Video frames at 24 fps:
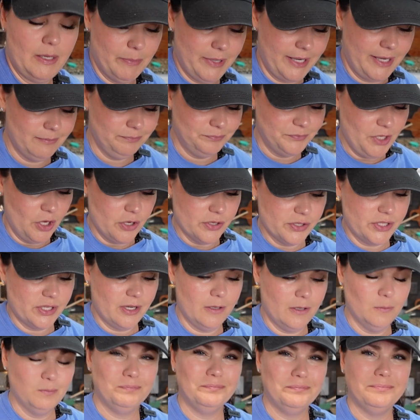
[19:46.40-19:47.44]
But
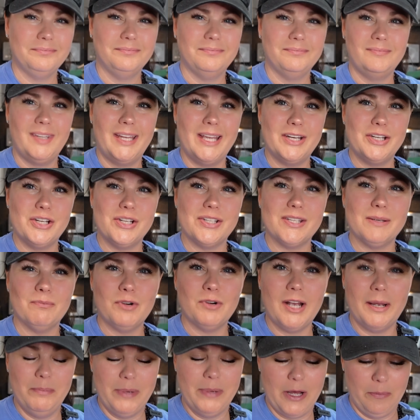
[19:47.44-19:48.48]
also Get you some
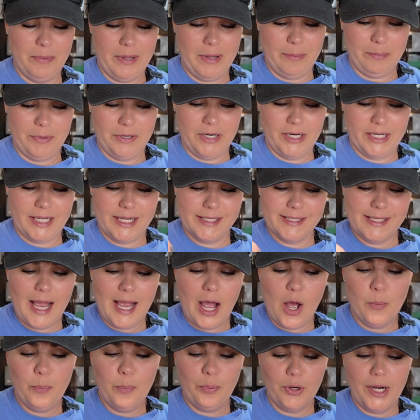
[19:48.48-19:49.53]
red bell pepper, because
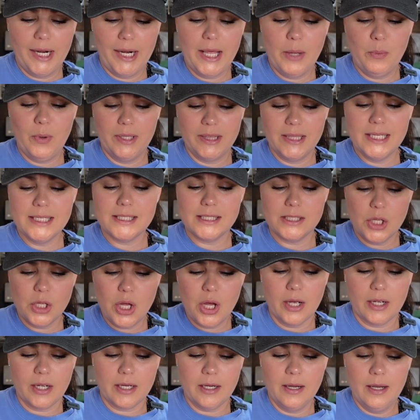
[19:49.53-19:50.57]
how pretty would this
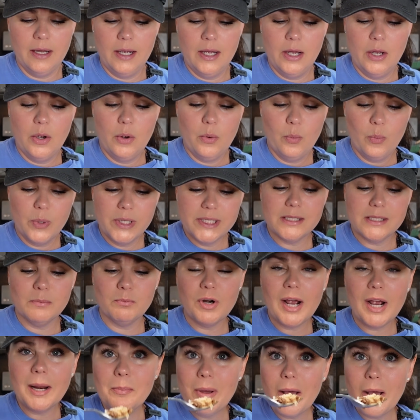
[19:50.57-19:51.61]
look with
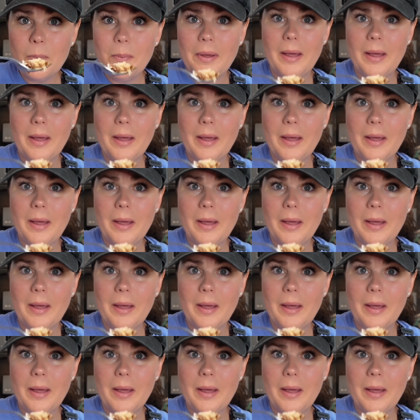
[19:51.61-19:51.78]
some red bell